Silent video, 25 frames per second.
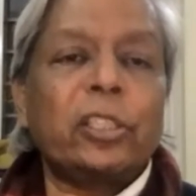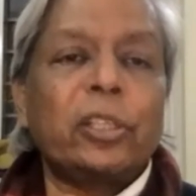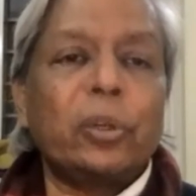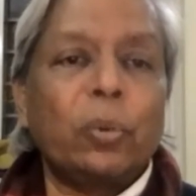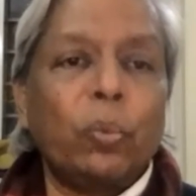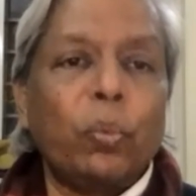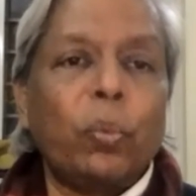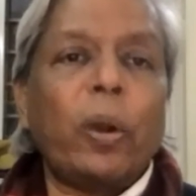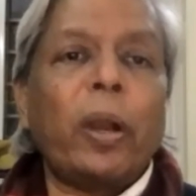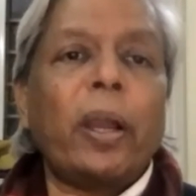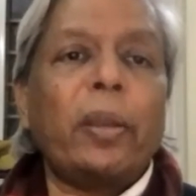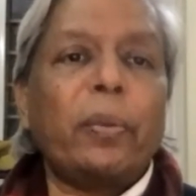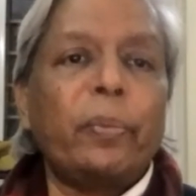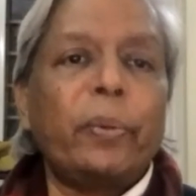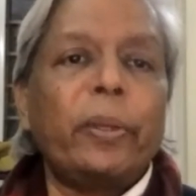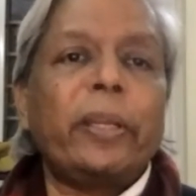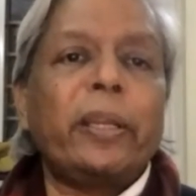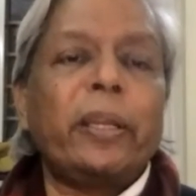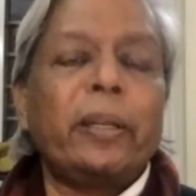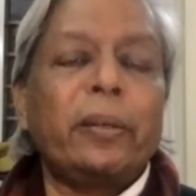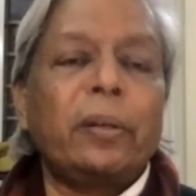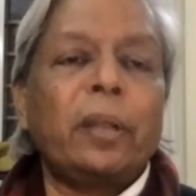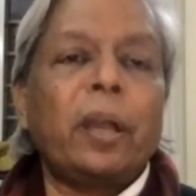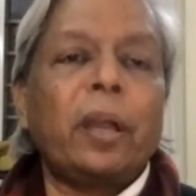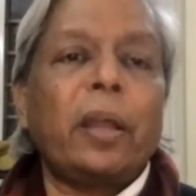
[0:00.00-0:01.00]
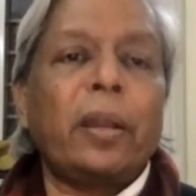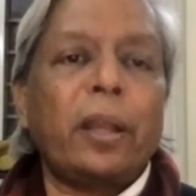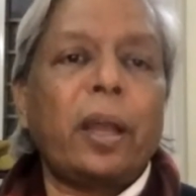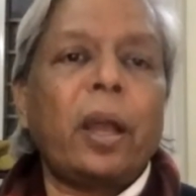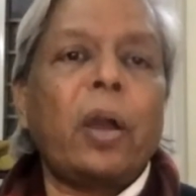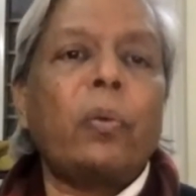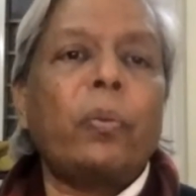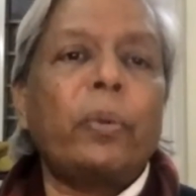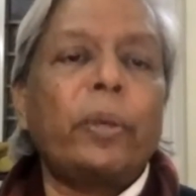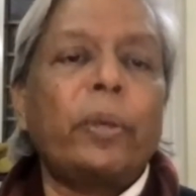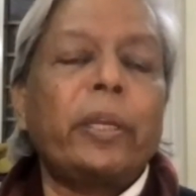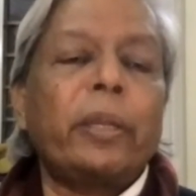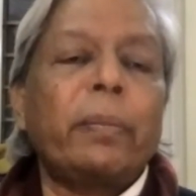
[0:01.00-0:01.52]
see why we can and how
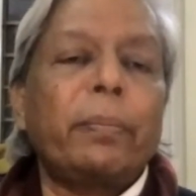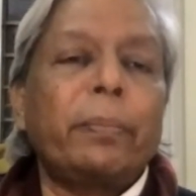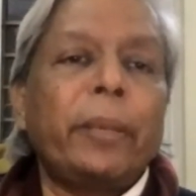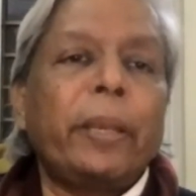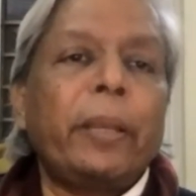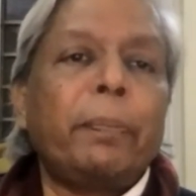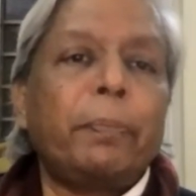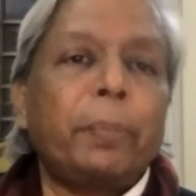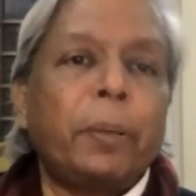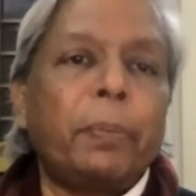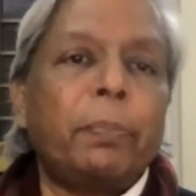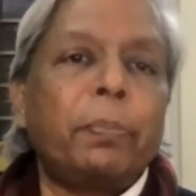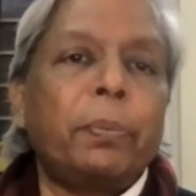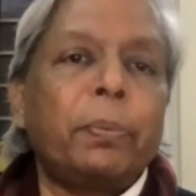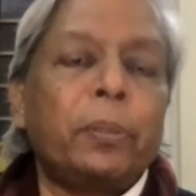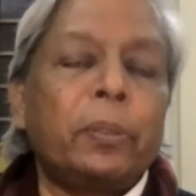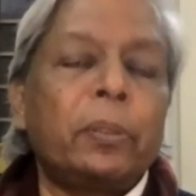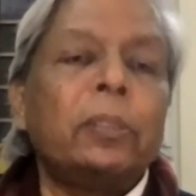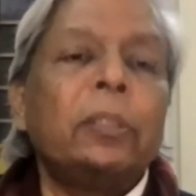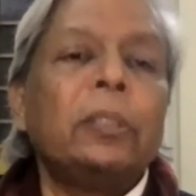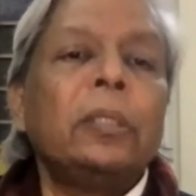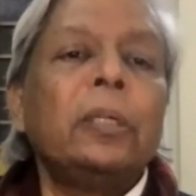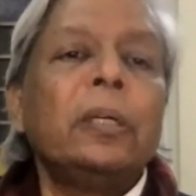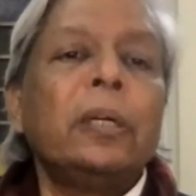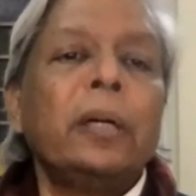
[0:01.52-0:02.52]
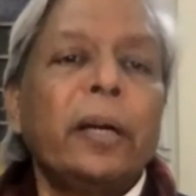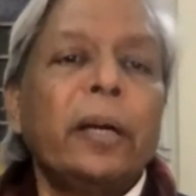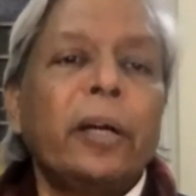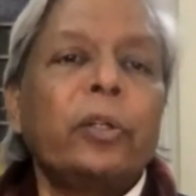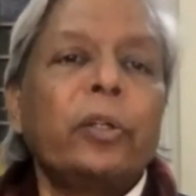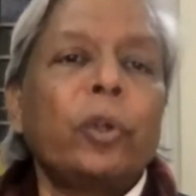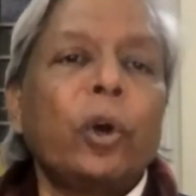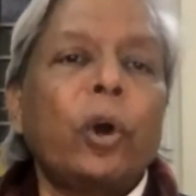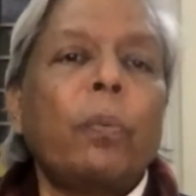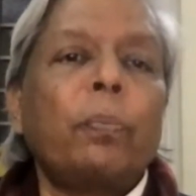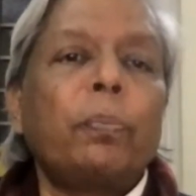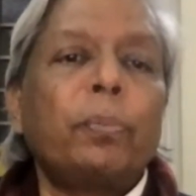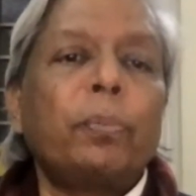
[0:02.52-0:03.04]
we can make people
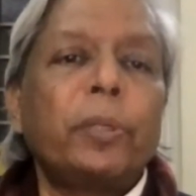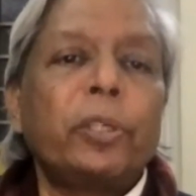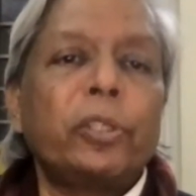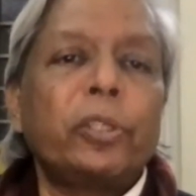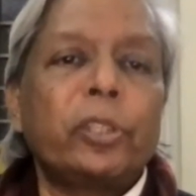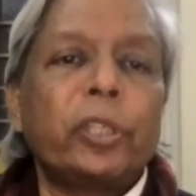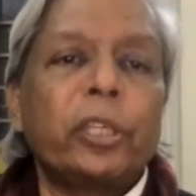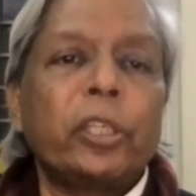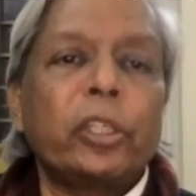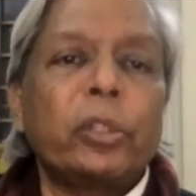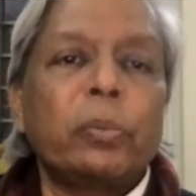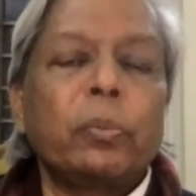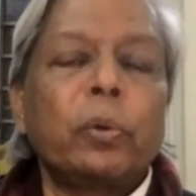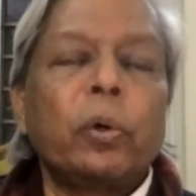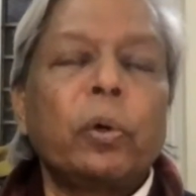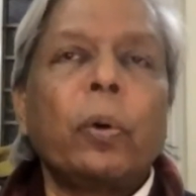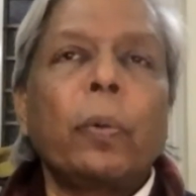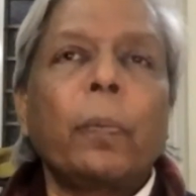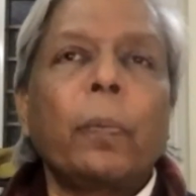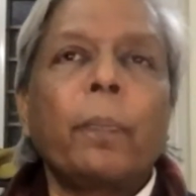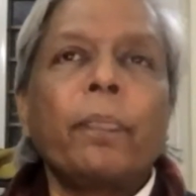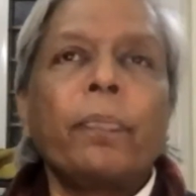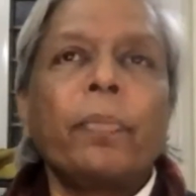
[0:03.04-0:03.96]
adopt these things more.